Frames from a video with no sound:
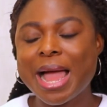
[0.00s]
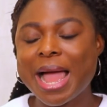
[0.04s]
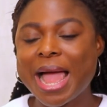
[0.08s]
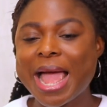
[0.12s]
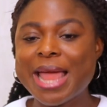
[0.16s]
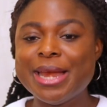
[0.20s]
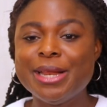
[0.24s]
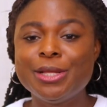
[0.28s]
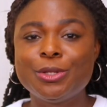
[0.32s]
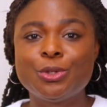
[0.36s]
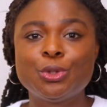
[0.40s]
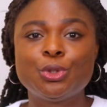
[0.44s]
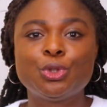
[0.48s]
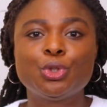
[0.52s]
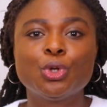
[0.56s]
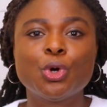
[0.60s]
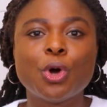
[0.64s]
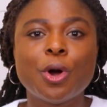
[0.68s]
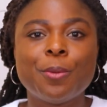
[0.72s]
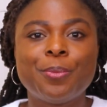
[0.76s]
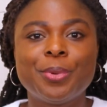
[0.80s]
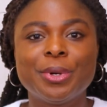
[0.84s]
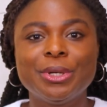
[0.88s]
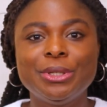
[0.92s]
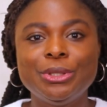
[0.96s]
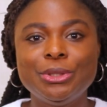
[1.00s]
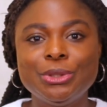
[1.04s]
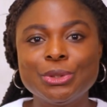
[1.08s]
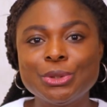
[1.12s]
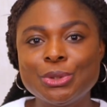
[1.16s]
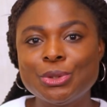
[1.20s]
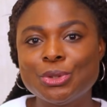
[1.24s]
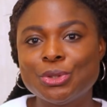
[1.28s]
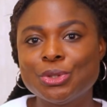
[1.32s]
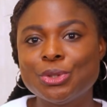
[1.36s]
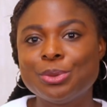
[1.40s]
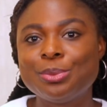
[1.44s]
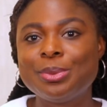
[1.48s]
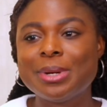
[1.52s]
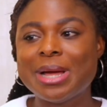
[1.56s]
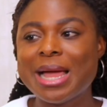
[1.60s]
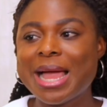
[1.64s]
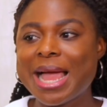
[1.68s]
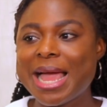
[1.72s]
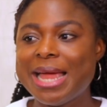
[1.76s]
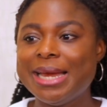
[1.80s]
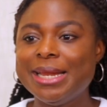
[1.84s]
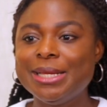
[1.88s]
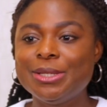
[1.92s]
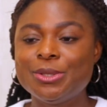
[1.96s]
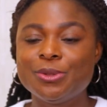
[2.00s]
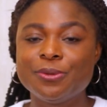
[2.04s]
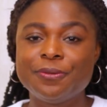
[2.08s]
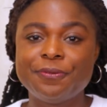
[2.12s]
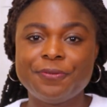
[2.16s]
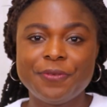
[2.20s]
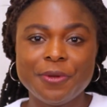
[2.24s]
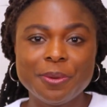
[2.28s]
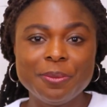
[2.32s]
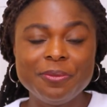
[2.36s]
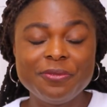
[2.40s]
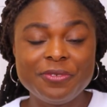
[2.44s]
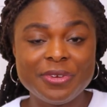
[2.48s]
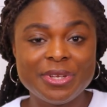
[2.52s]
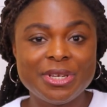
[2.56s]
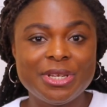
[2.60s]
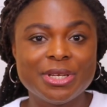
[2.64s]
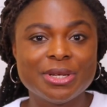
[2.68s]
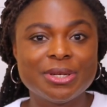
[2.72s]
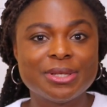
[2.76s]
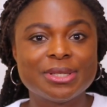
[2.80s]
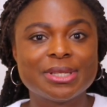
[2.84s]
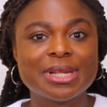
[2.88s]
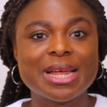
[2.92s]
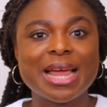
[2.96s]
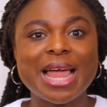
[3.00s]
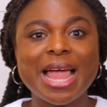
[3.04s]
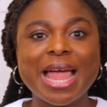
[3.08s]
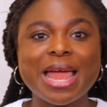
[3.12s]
I need to show up on YouTube. I need to film videos.